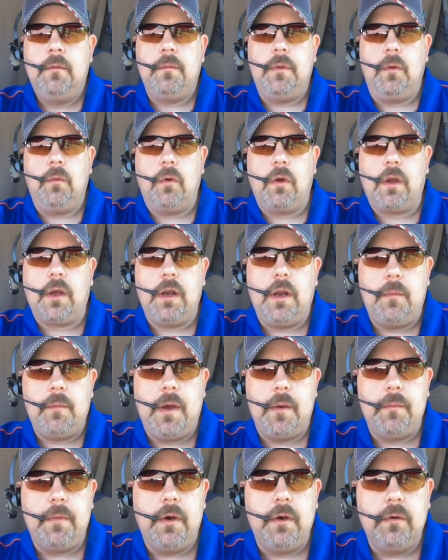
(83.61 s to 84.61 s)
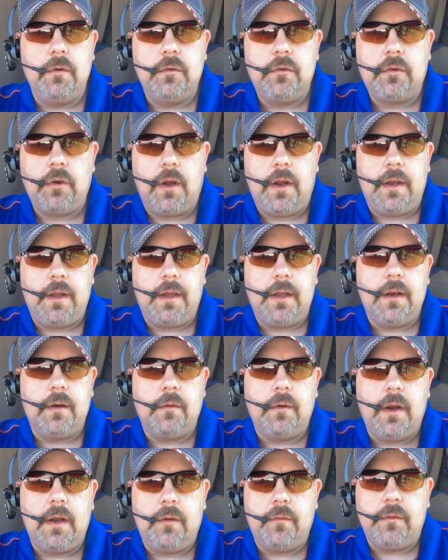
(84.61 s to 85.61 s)
Been working on my boat, trying to get it
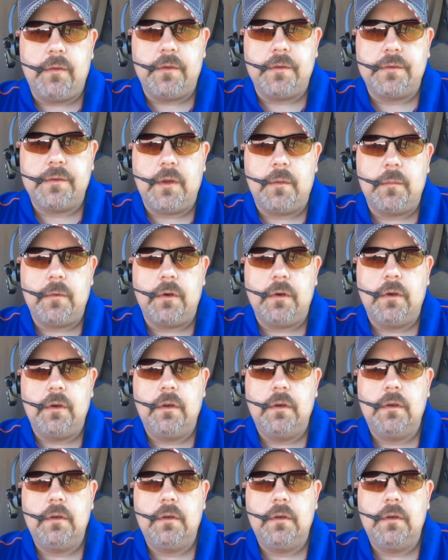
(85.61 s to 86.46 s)
ready for the summer.